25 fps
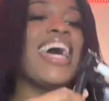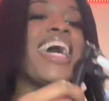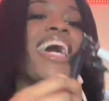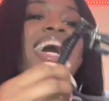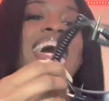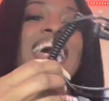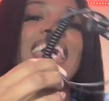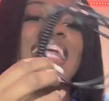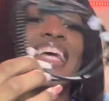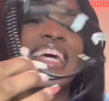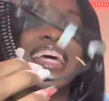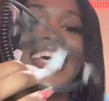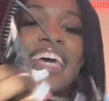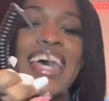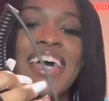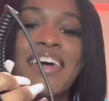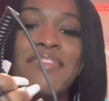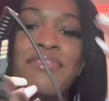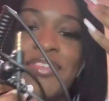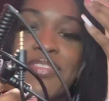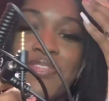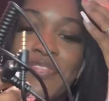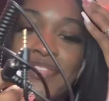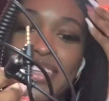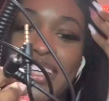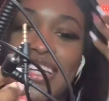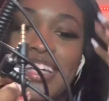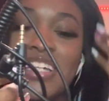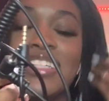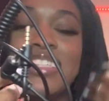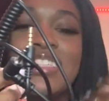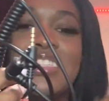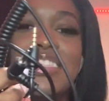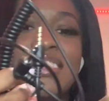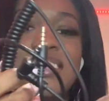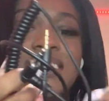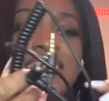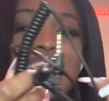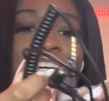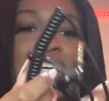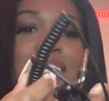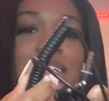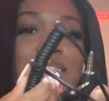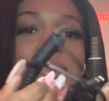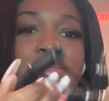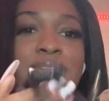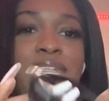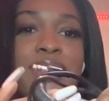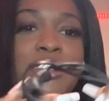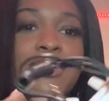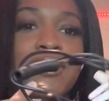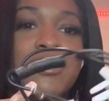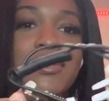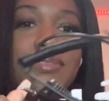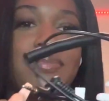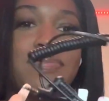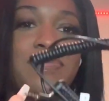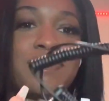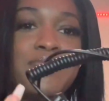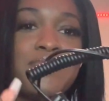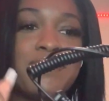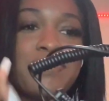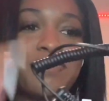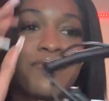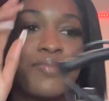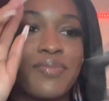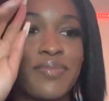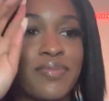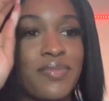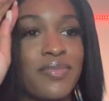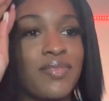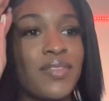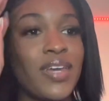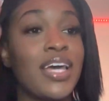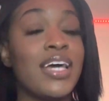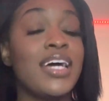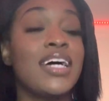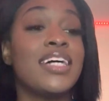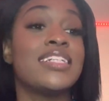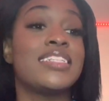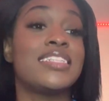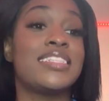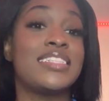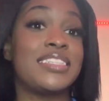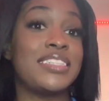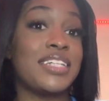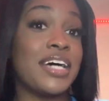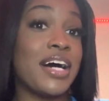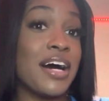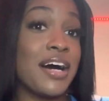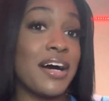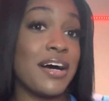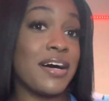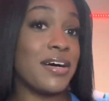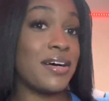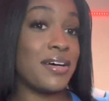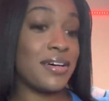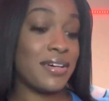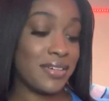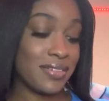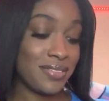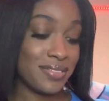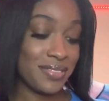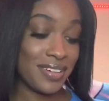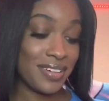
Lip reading: And it came with this as well. So,